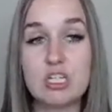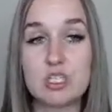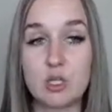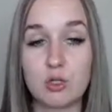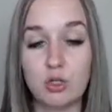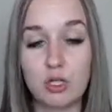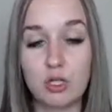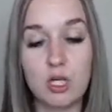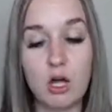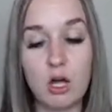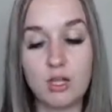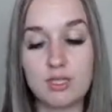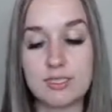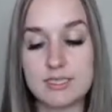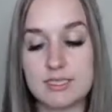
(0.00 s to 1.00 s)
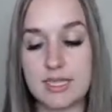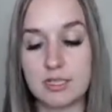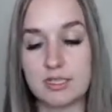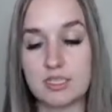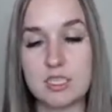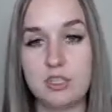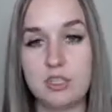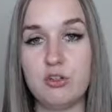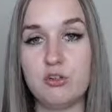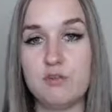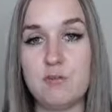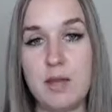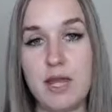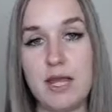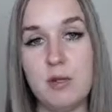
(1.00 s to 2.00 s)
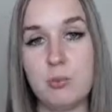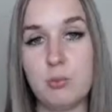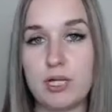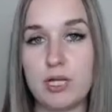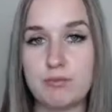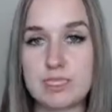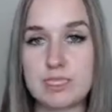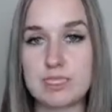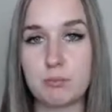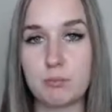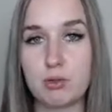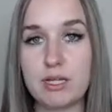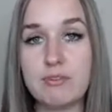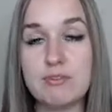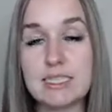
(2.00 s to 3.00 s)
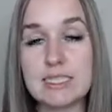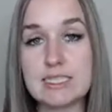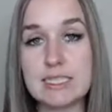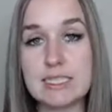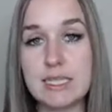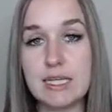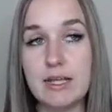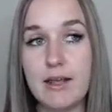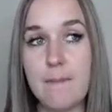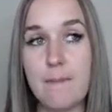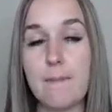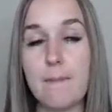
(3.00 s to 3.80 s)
So look at all the sales that you've made previously.